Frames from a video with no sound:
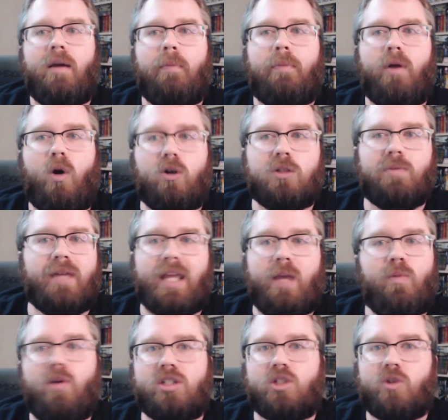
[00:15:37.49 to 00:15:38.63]
But ultimately, he
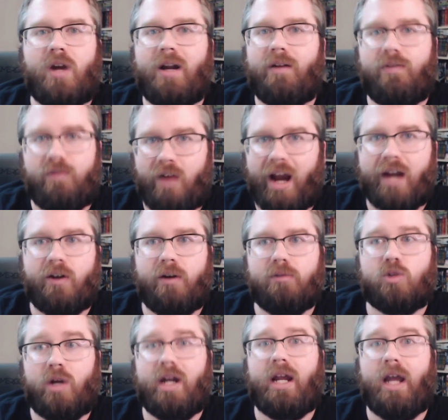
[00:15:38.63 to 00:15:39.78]
wasn't trying to fight her. He was
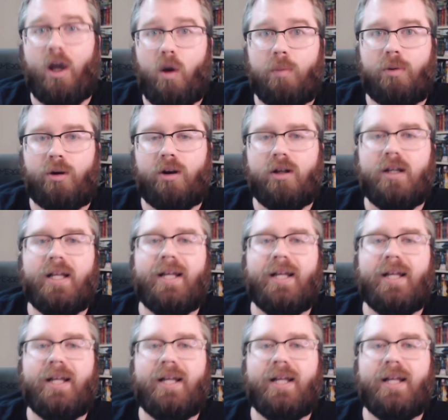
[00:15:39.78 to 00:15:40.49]
trying to help her.